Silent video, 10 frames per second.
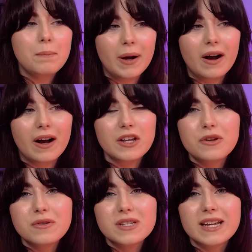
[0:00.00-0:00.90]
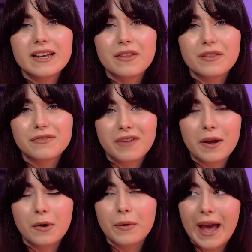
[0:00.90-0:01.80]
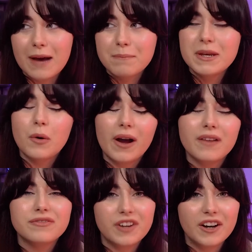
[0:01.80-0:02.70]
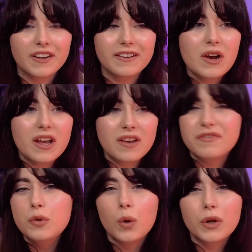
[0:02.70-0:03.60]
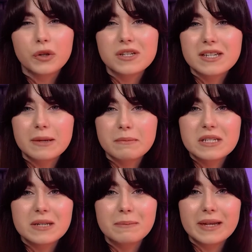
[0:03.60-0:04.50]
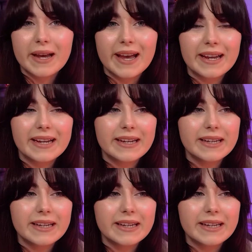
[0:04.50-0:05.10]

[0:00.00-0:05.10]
but using the fail can be quite fun if you want your Sims to meet a